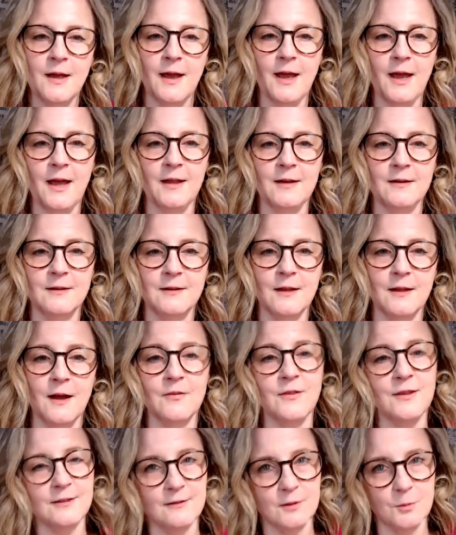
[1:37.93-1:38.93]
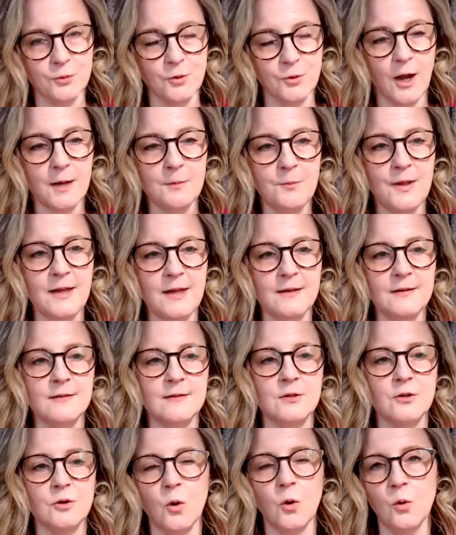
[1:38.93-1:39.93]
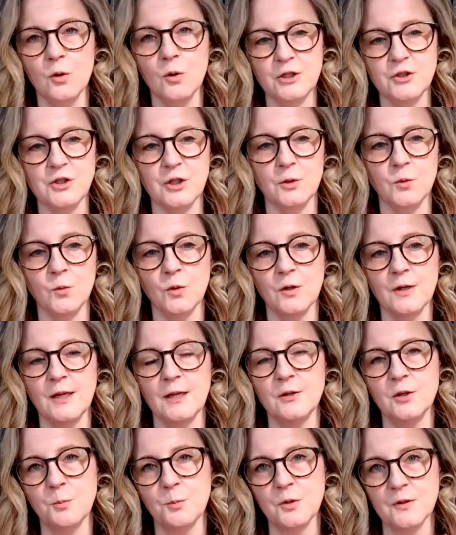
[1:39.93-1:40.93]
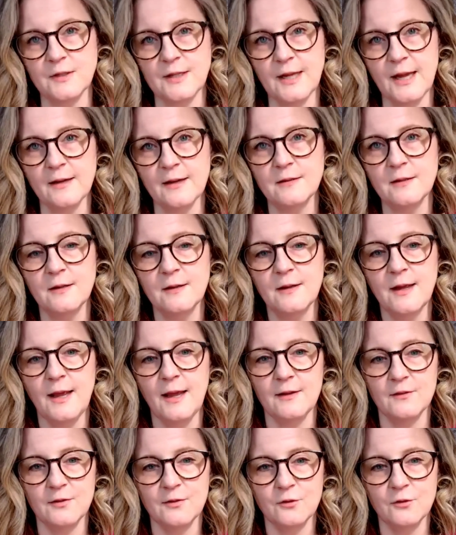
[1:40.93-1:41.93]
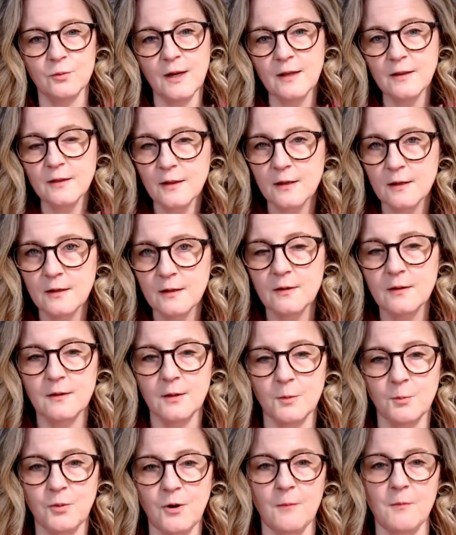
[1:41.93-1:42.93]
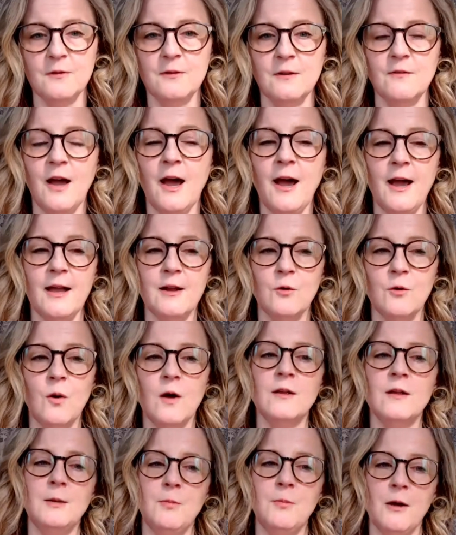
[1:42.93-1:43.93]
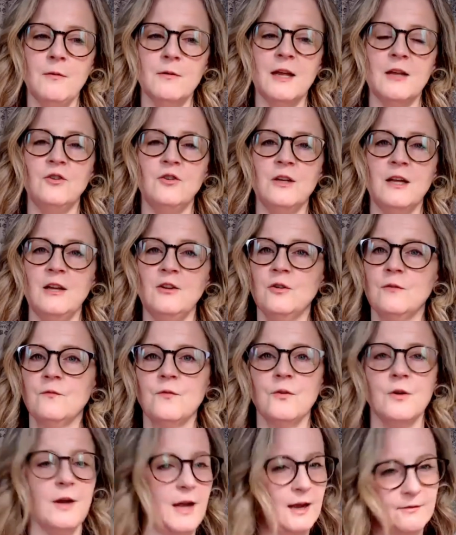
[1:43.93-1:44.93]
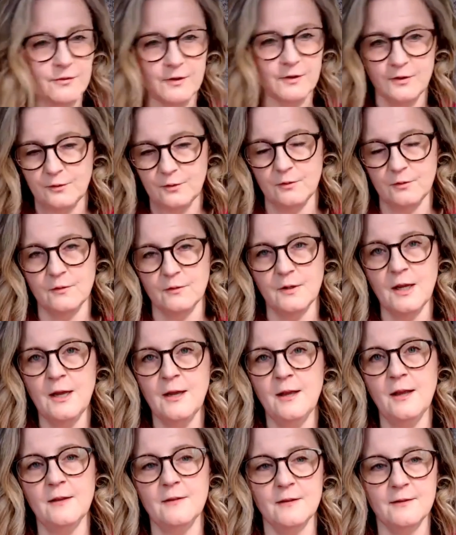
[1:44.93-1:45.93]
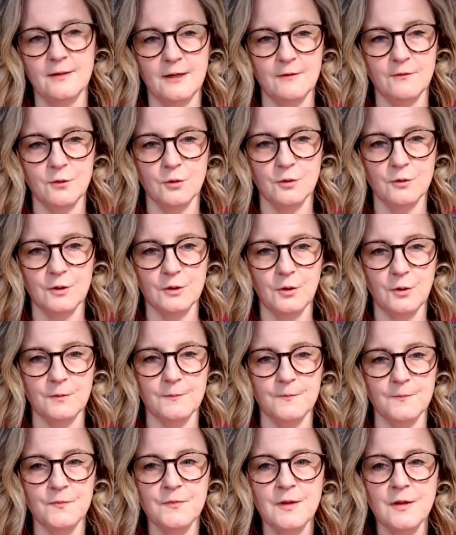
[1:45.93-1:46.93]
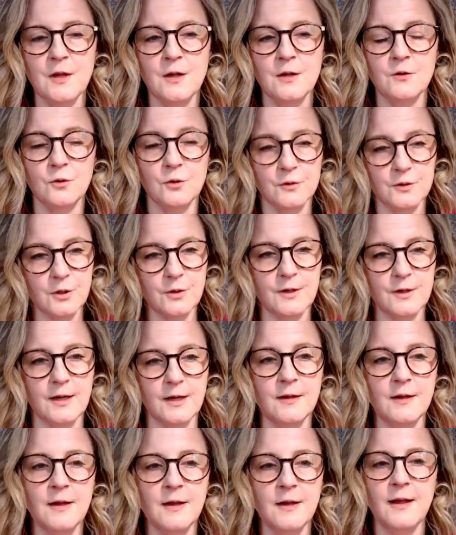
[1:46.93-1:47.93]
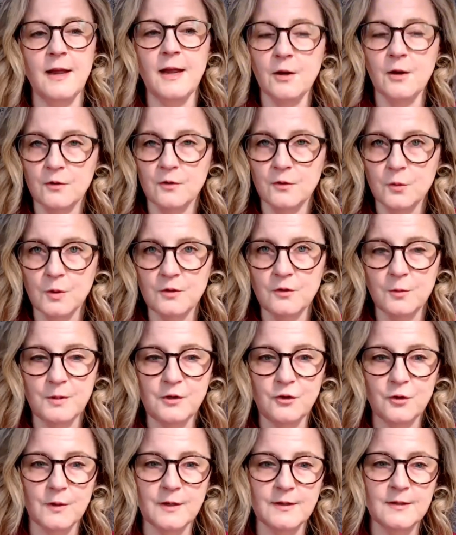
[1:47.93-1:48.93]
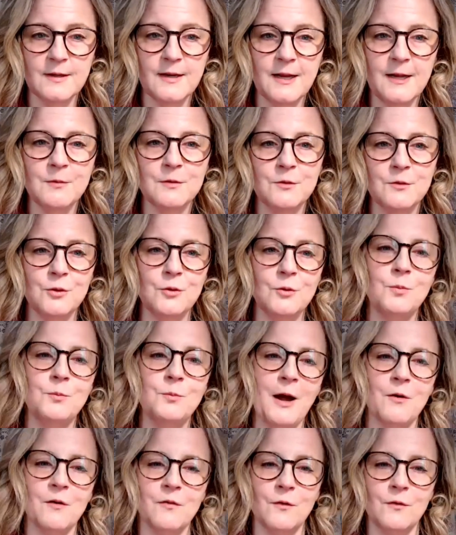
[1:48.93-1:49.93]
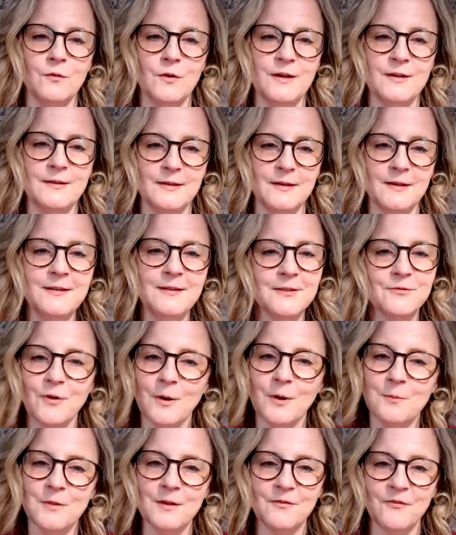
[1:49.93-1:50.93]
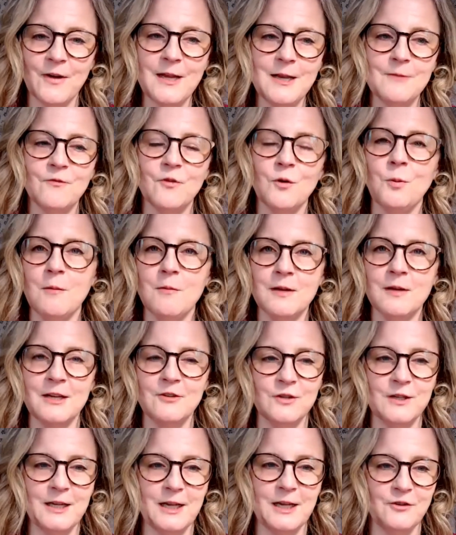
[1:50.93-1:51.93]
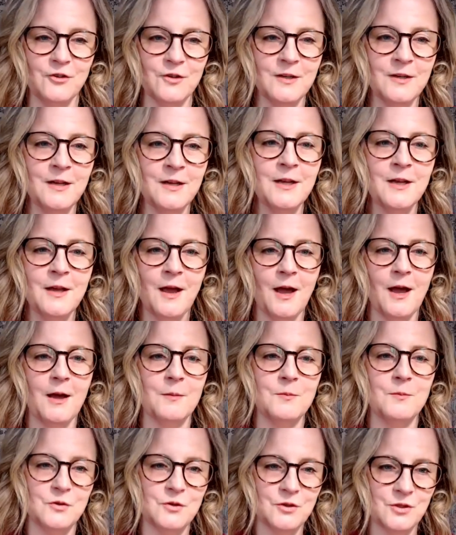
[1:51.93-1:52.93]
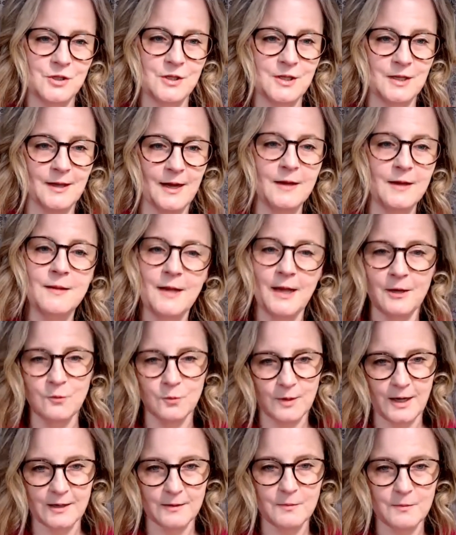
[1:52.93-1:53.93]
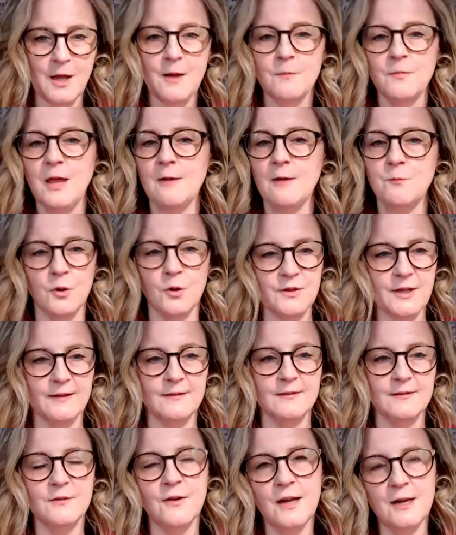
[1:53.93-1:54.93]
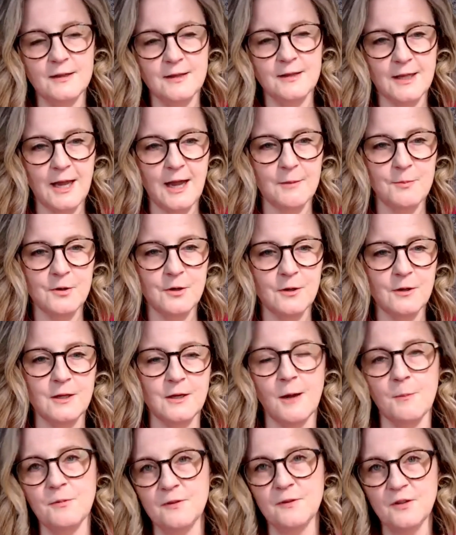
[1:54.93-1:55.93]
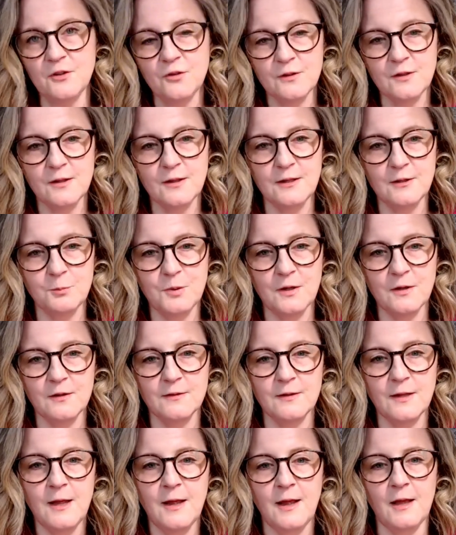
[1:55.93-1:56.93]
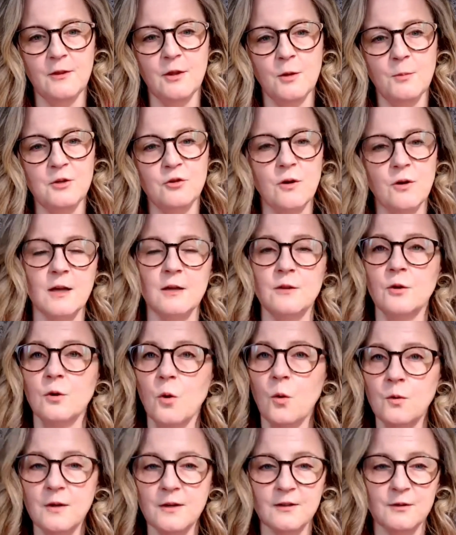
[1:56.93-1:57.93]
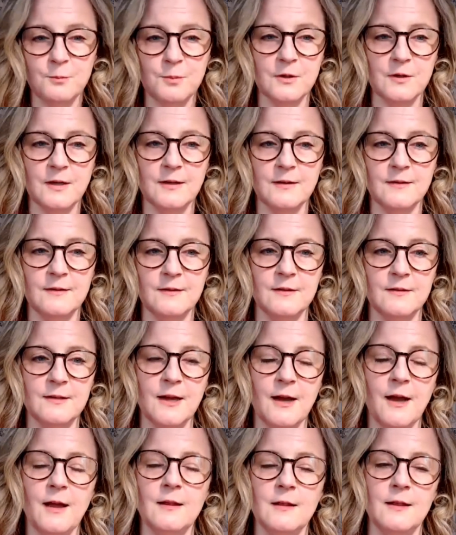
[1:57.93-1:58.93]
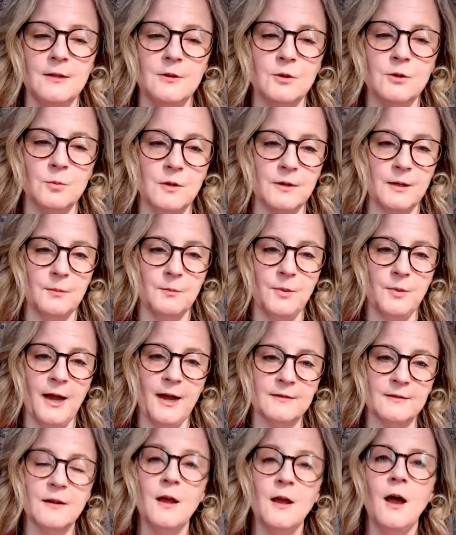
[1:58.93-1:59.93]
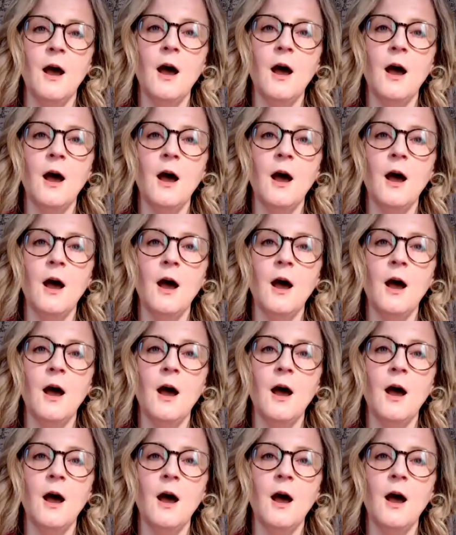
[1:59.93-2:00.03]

And this is a broad-based coalition working to protect and strengthen the promise of high-quality public education for every student in the state of North Dakota. Erin's going to be joined today with two powerful voices from the fight for public education, Sheila and Rick. They have both testified at the Capitol in opposition to these bills, and they'll be drawing on their own experiences to highlight the real impacts.